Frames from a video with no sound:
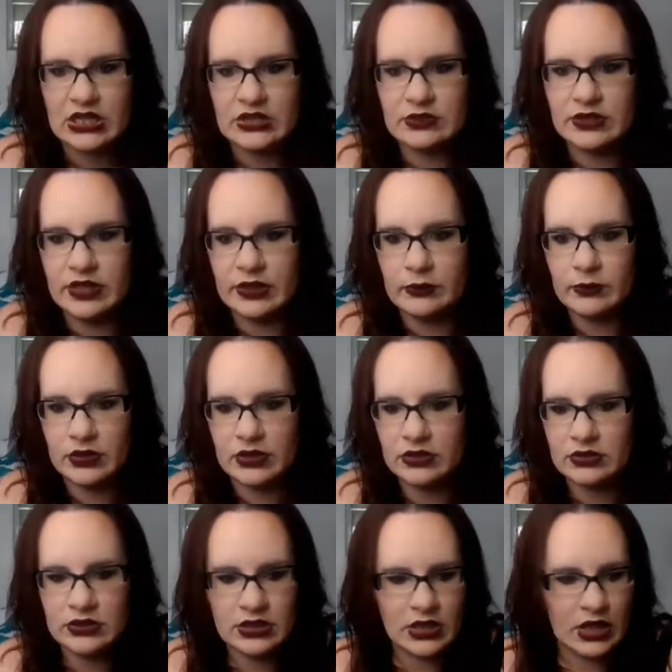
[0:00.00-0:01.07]
Okay,
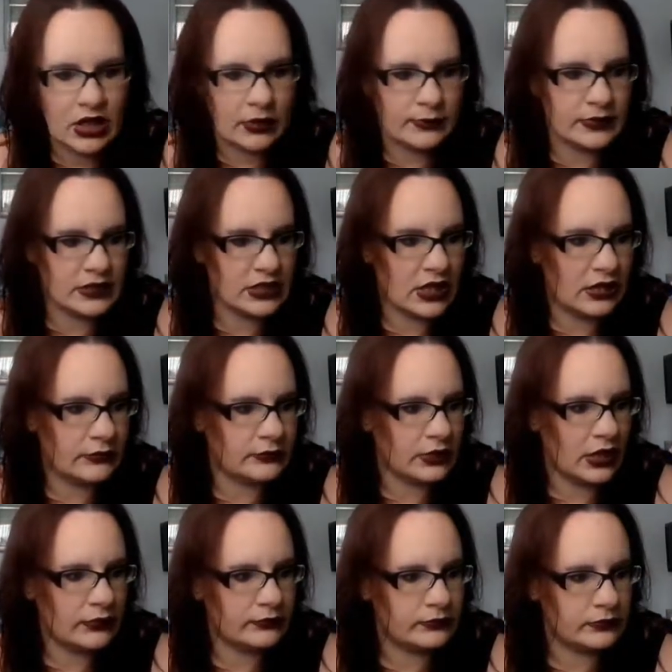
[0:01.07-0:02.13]
well, I'm I'm
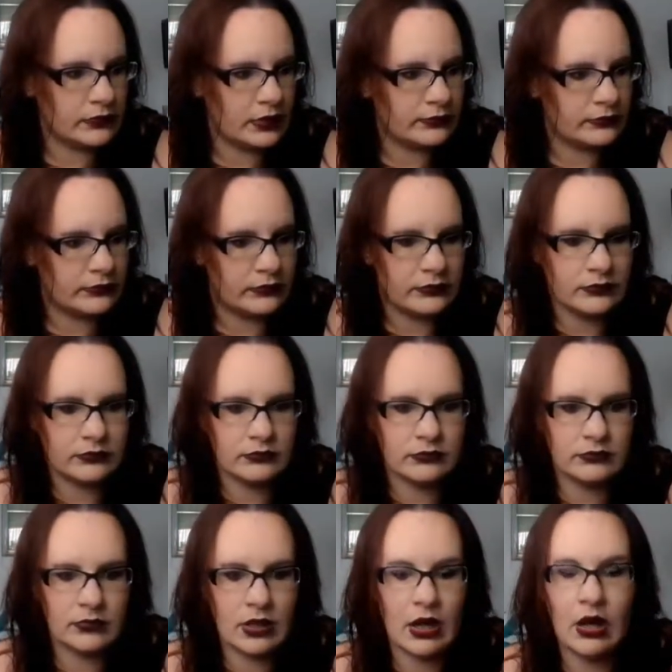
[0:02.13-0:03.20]
I'm I'm
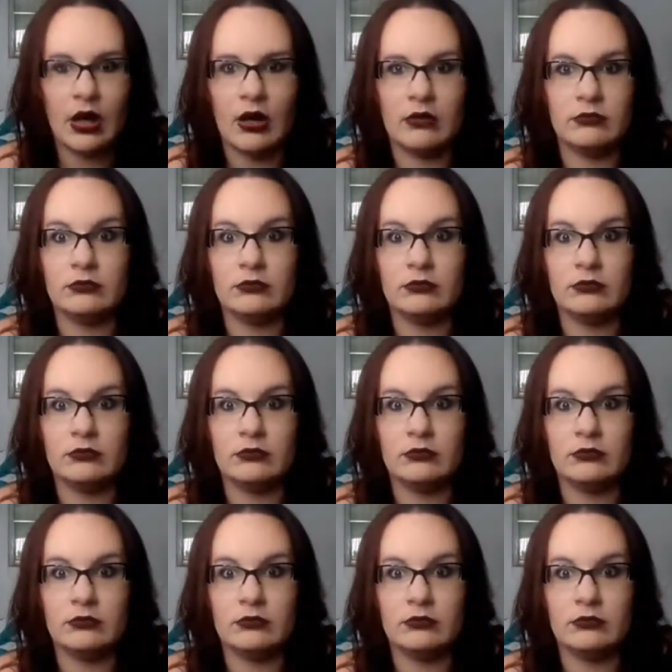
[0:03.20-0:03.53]
uh,